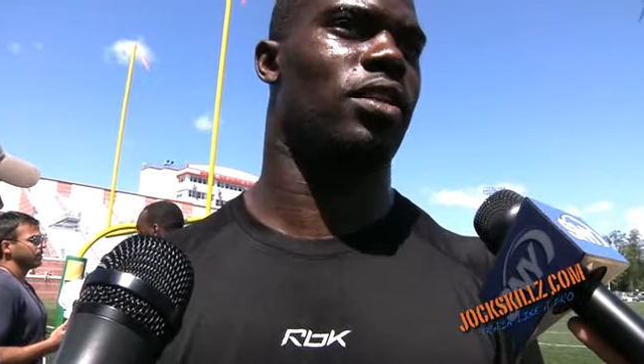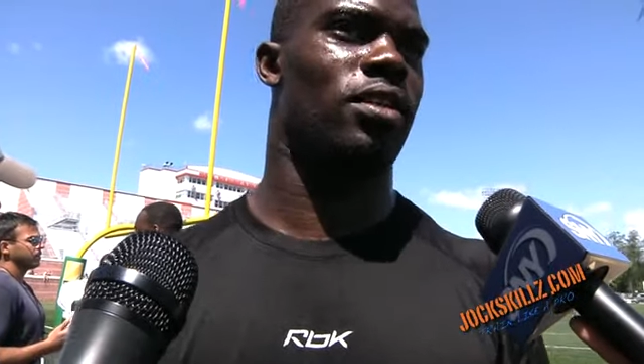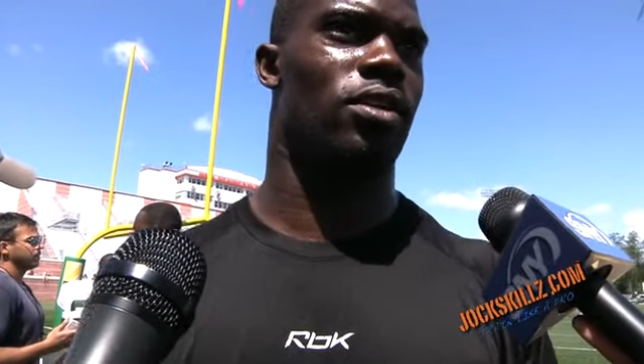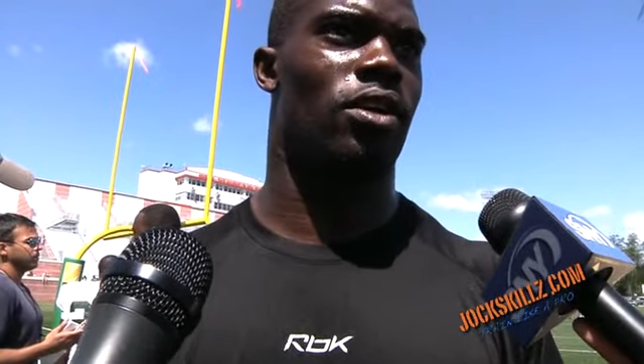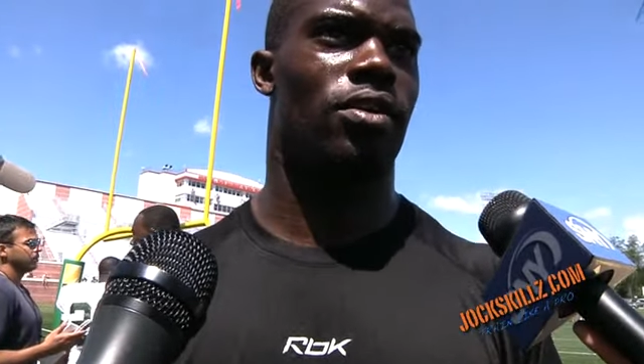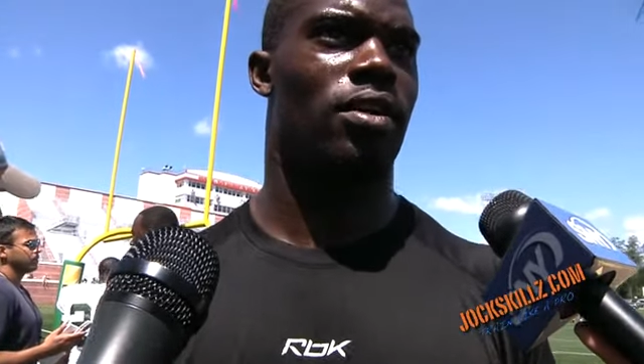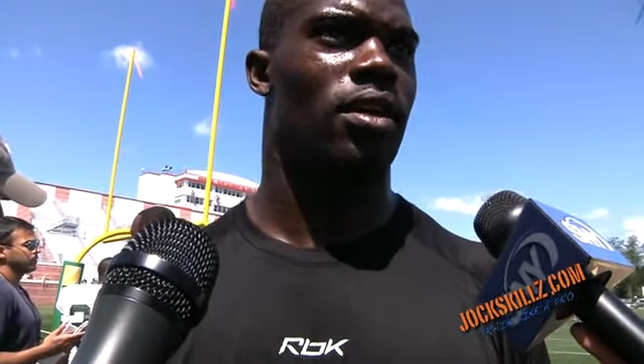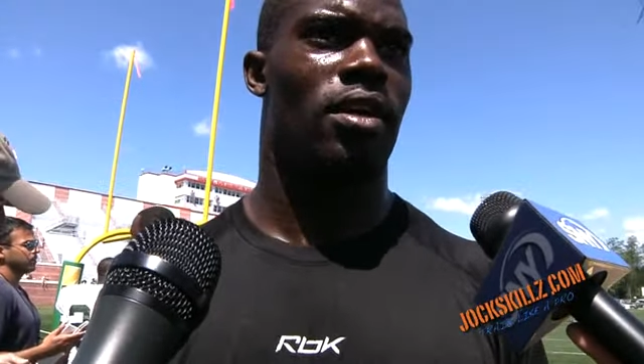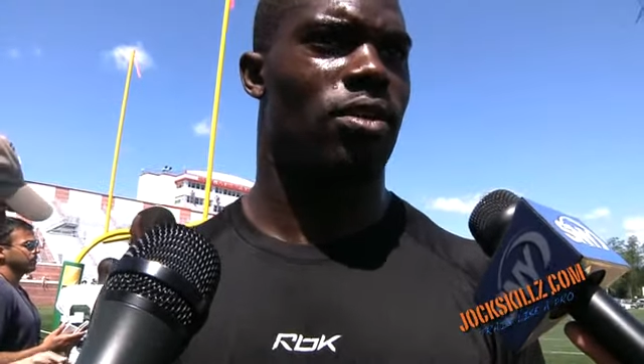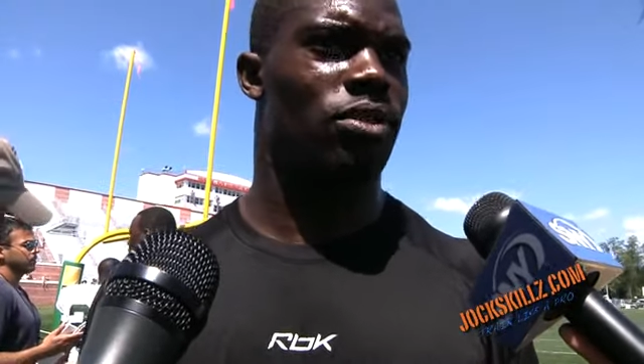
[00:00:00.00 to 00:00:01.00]
And, you know,
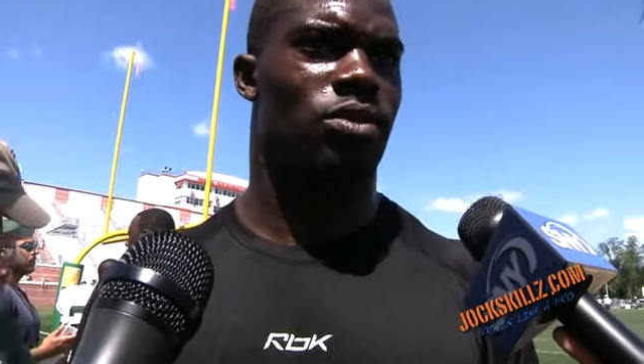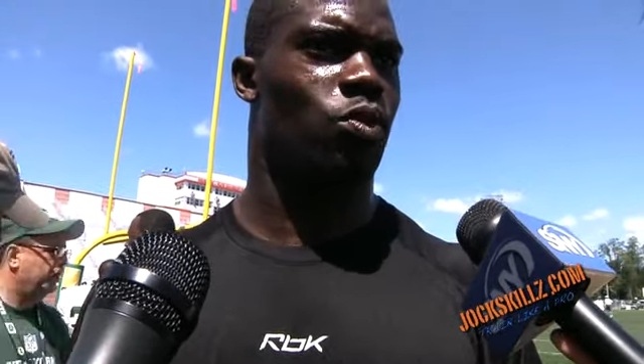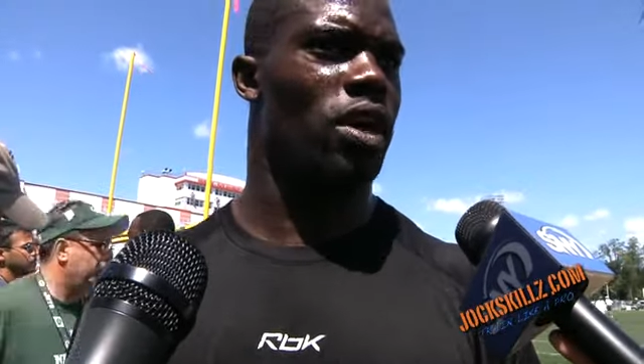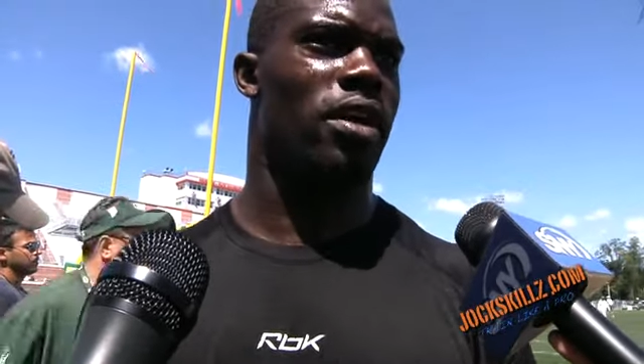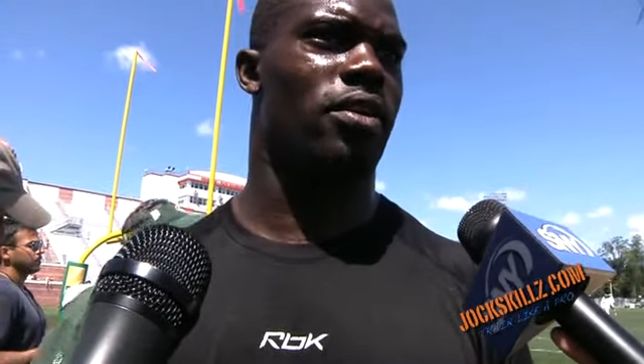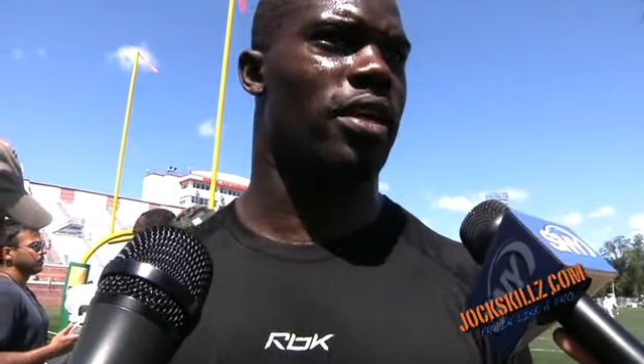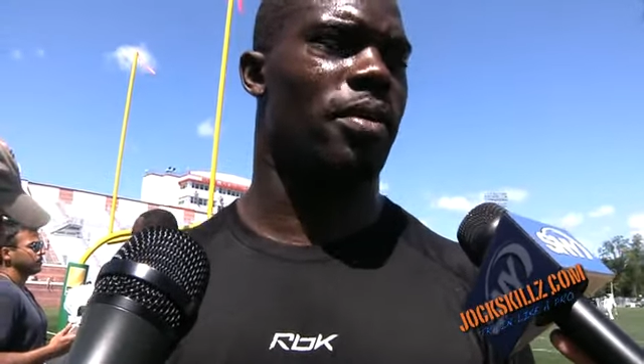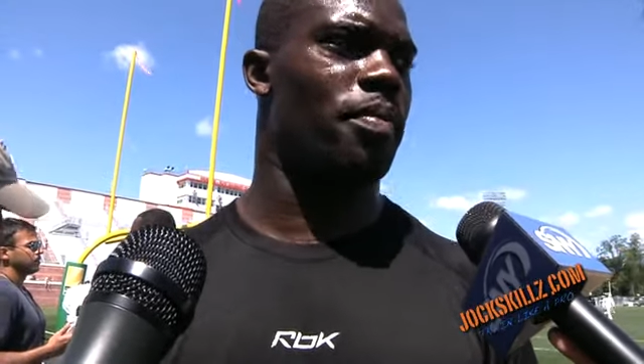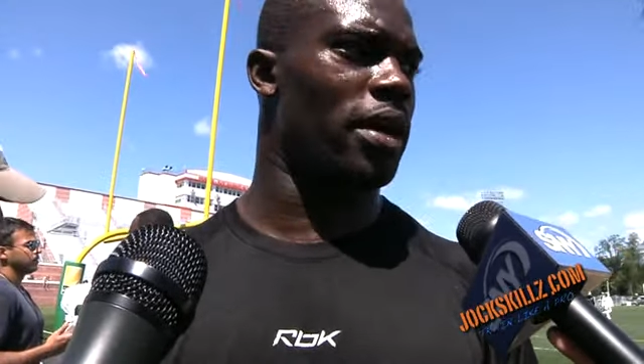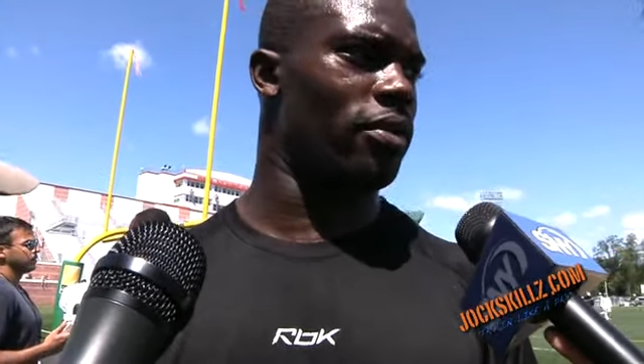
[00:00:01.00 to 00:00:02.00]
we're out here
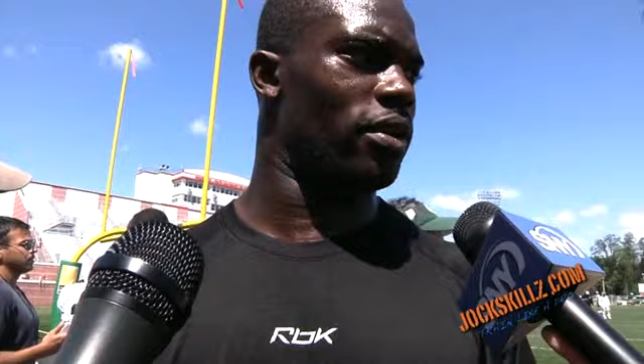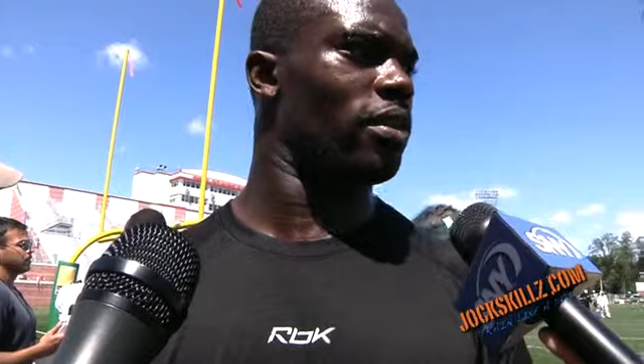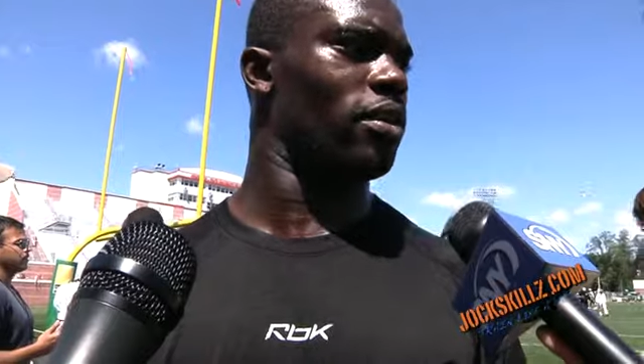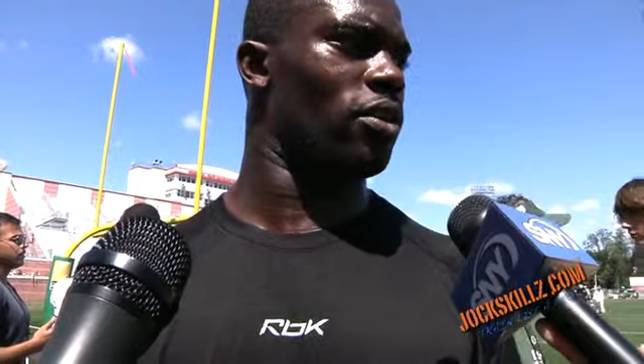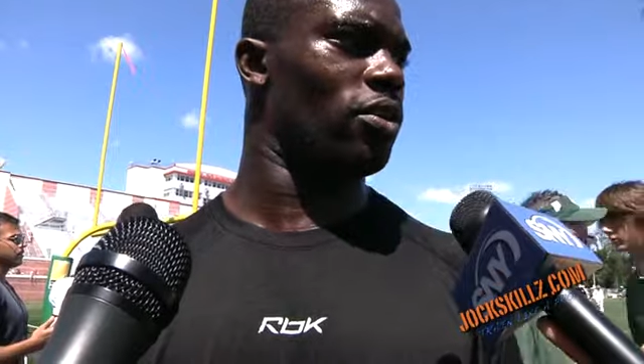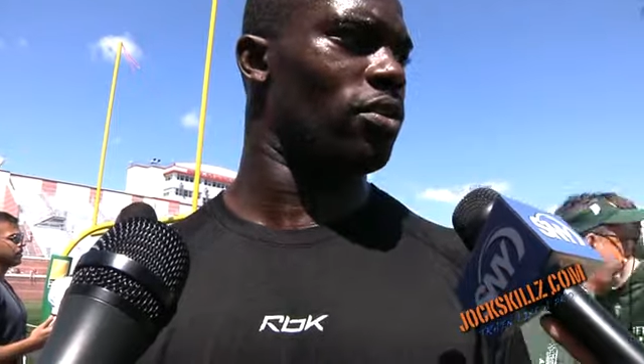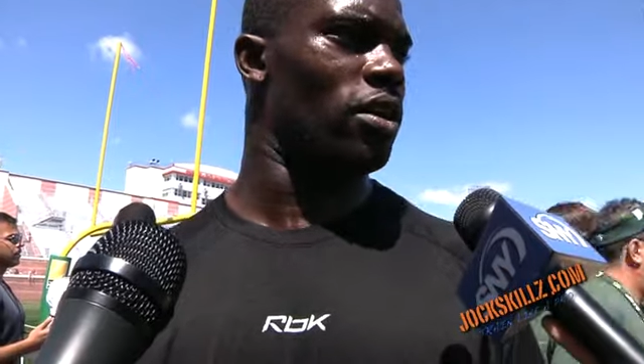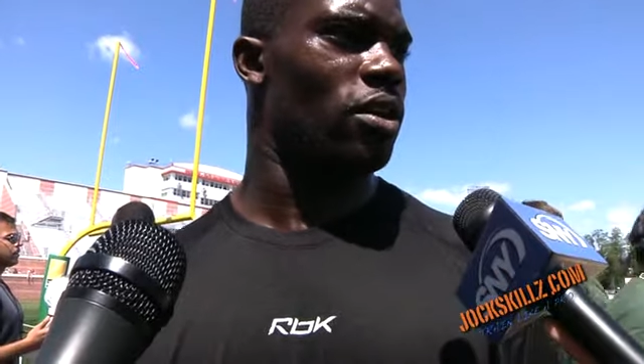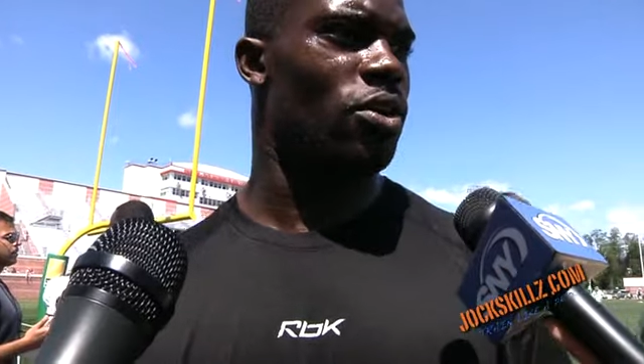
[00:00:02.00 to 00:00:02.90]
getting better and, you know,